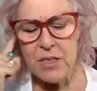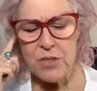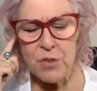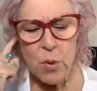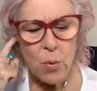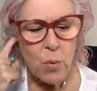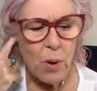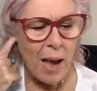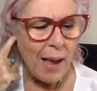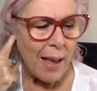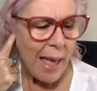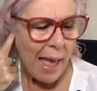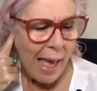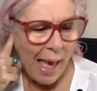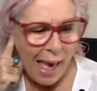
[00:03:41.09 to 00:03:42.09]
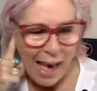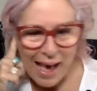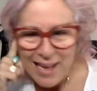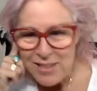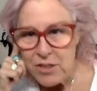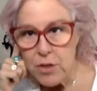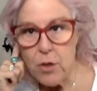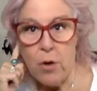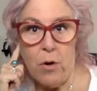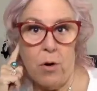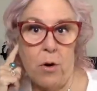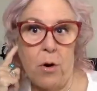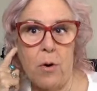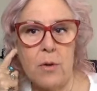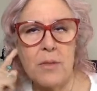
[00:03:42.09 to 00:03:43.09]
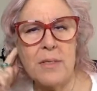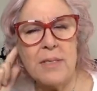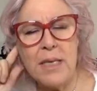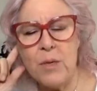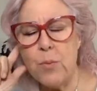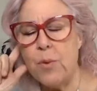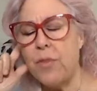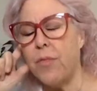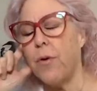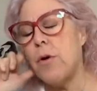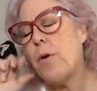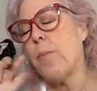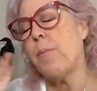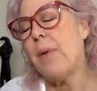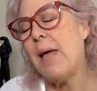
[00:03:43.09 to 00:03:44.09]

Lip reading: So ask her, sit with her.